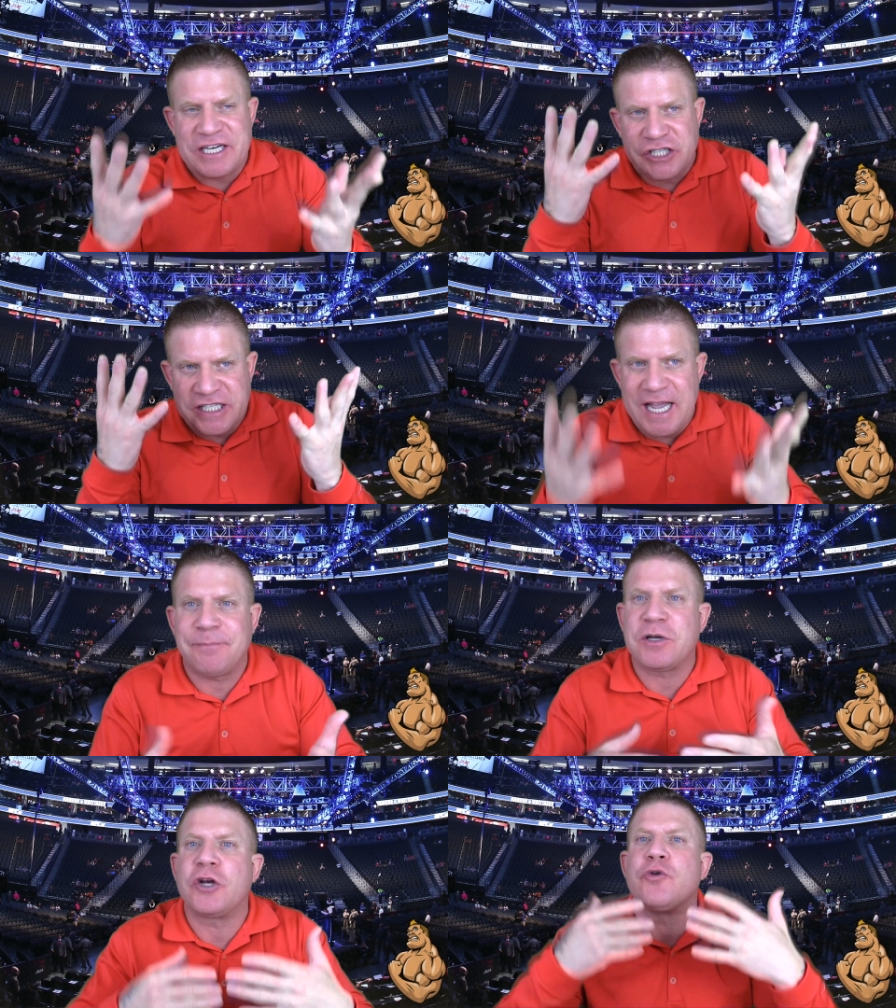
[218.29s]
He just
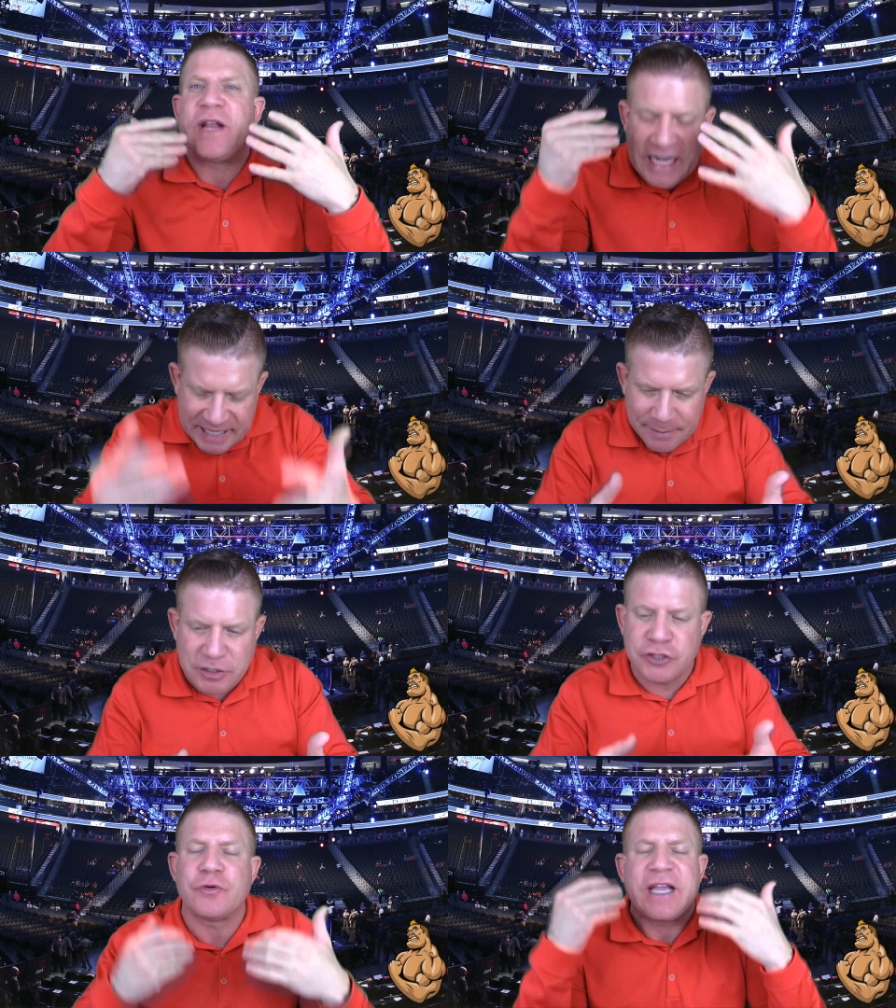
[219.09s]
kept on doing it,
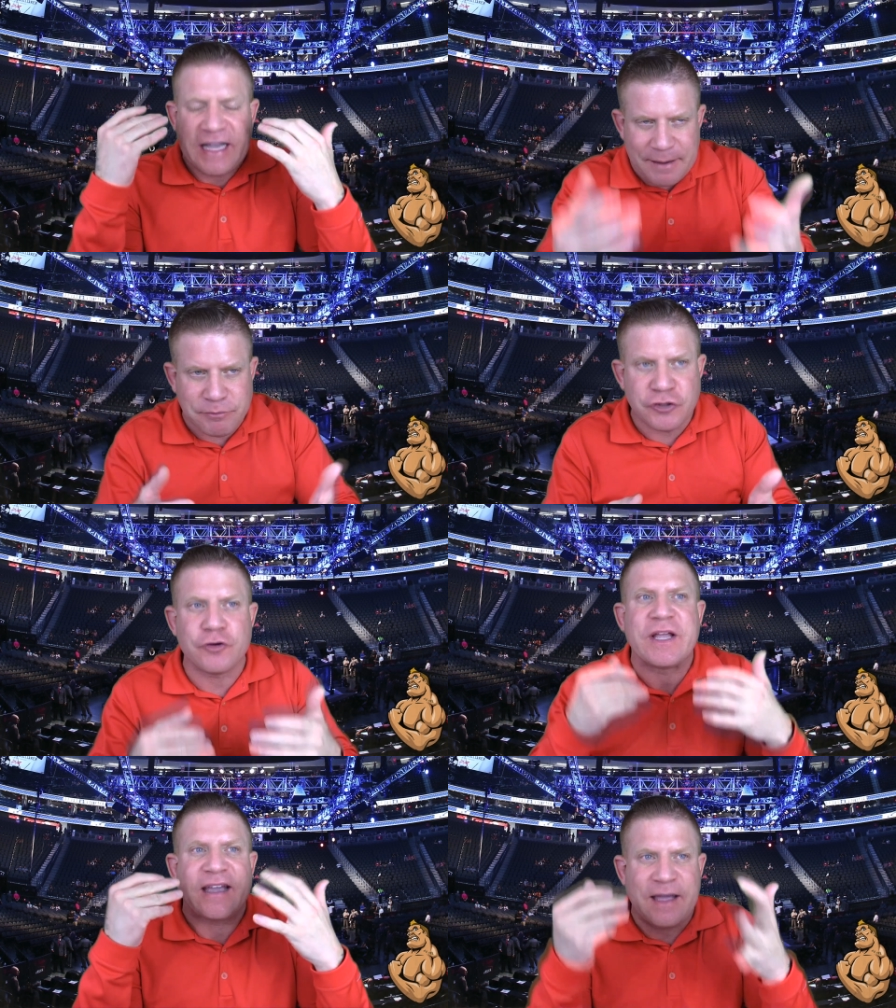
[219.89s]
kept on doing it, kept on
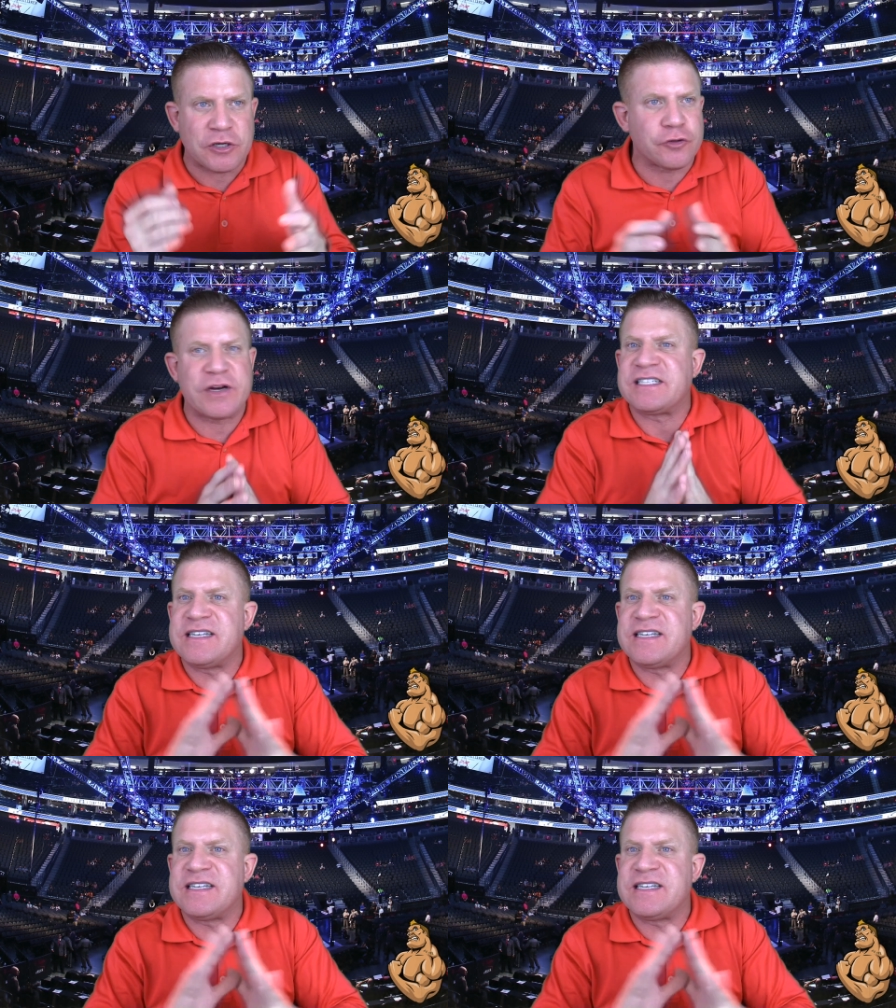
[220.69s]
doing it, kept on doing it.